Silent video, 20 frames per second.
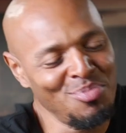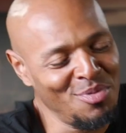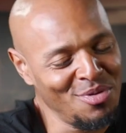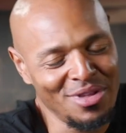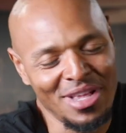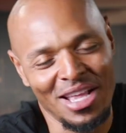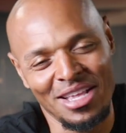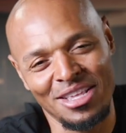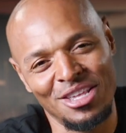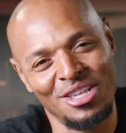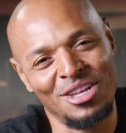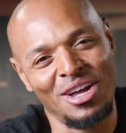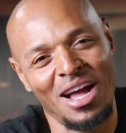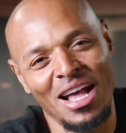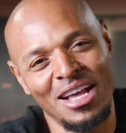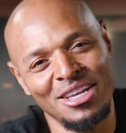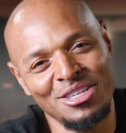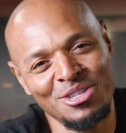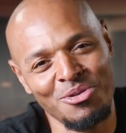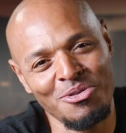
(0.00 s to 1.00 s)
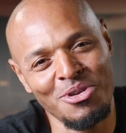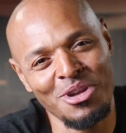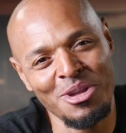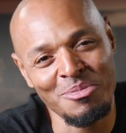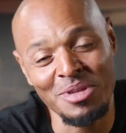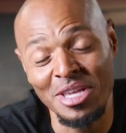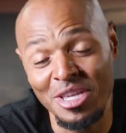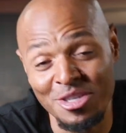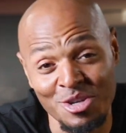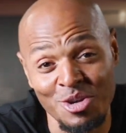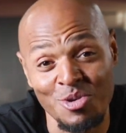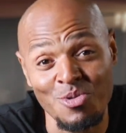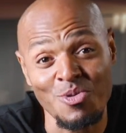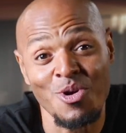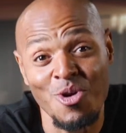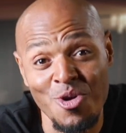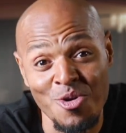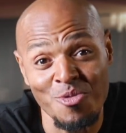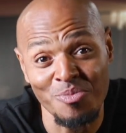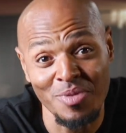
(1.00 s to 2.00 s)
pulled out the little ice cream. And these are
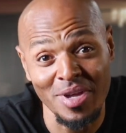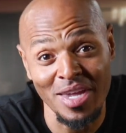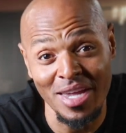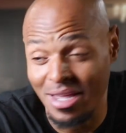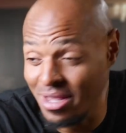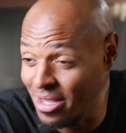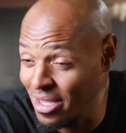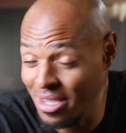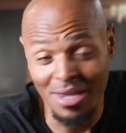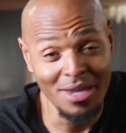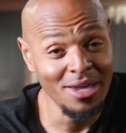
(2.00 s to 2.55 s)
grown men.